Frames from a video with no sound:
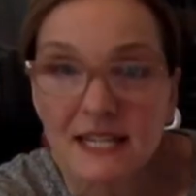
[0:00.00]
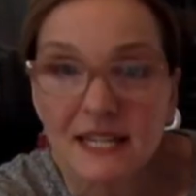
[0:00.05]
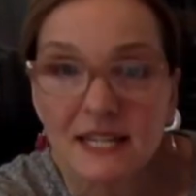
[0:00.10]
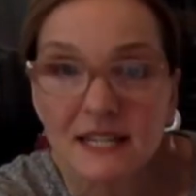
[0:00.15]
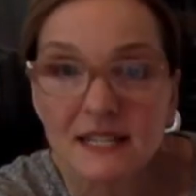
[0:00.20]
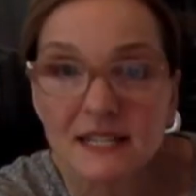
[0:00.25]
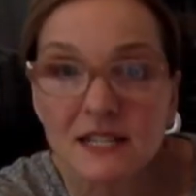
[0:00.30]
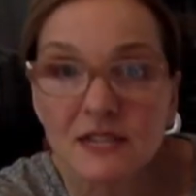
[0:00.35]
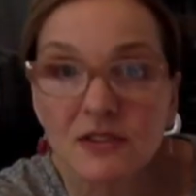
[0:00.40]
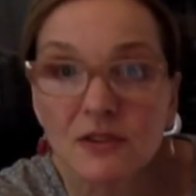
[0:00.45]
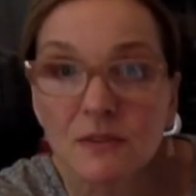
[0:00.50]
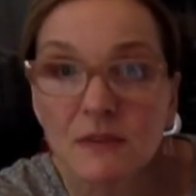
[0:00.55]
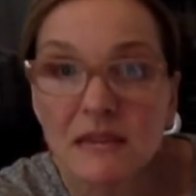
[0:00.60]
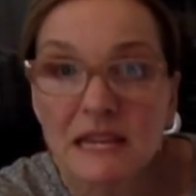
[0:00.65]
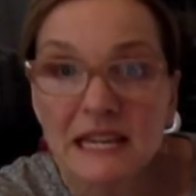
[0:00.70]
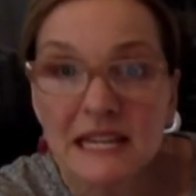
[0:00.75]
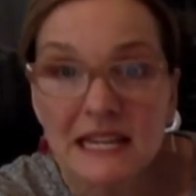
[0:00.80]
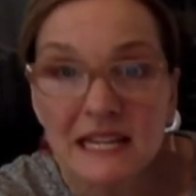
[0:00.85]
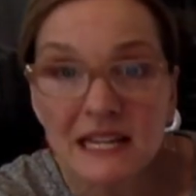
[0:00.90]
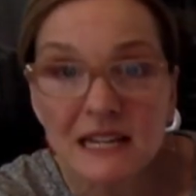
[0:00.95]
is at the
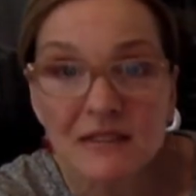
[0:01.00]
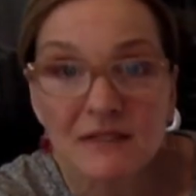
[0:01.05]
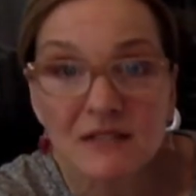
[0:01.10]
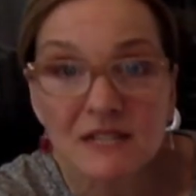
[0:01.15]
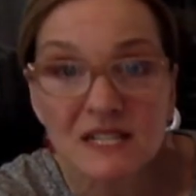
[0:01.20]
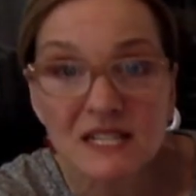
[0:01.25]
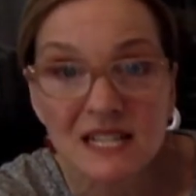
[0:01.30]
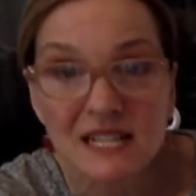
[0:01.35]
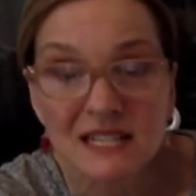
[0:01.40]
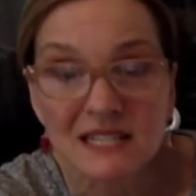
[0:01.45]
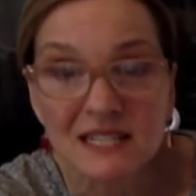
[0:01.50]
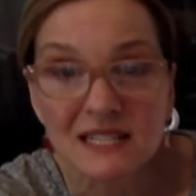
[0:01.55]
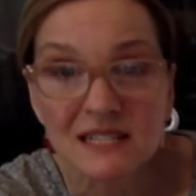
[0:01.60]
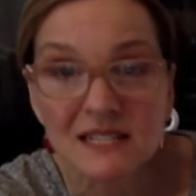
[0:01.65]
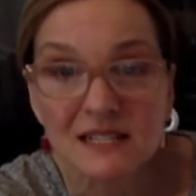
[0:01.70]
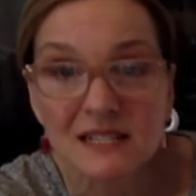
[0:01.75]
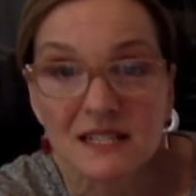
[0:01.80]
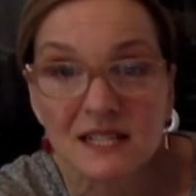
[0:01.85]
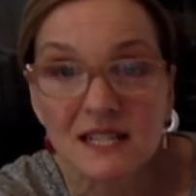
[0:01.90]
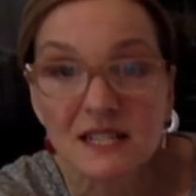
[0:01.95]
beginning of a
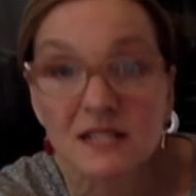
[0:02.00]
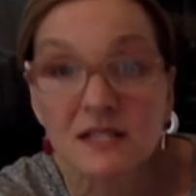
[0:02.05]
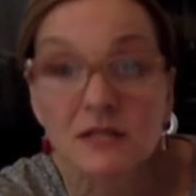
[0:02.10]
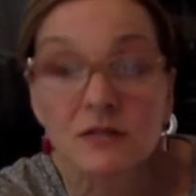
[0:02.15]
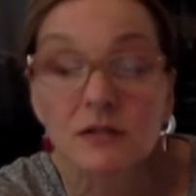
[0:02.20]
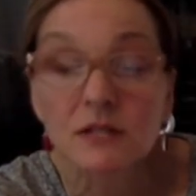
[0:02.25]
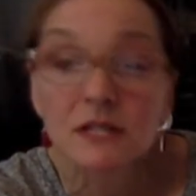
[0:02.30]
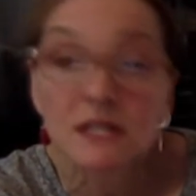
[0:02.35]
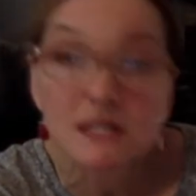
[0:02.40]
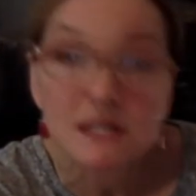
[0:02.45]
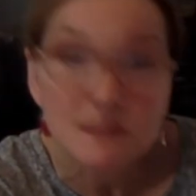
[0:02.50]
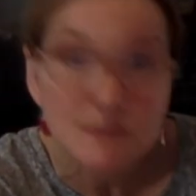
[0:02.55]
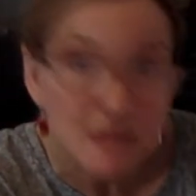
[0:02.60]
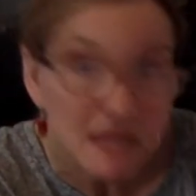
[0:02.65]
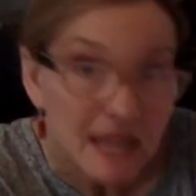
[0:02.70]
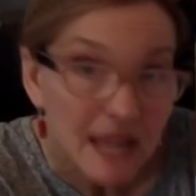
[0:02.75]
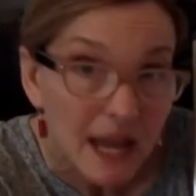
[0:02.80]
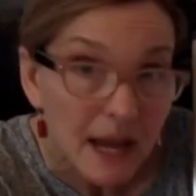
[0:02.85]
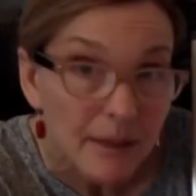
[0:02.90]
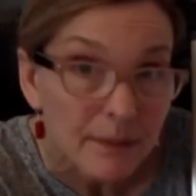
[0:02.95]
sentence, and so it needs to be
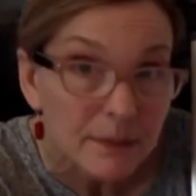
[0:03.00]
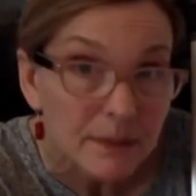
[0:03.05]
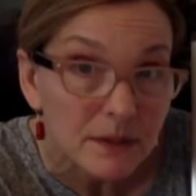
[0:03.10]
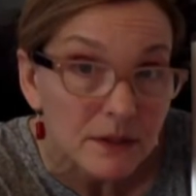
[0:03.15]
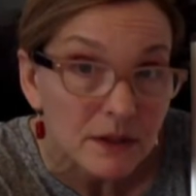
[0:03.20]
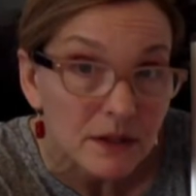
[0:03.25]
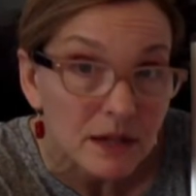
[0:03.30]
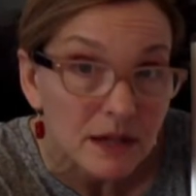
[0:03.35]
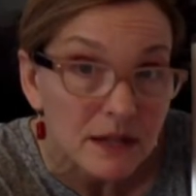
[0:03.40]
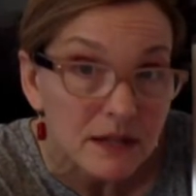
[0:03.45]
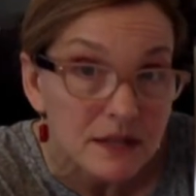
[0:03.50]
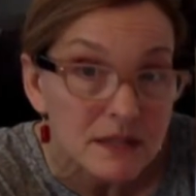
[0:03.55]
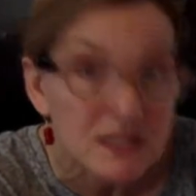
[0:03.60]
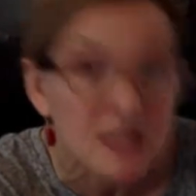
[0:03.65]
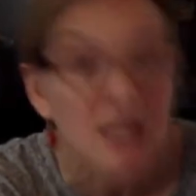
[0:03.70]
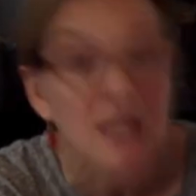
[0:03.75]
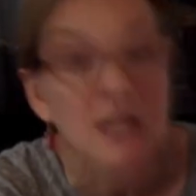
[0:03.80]
capitalized.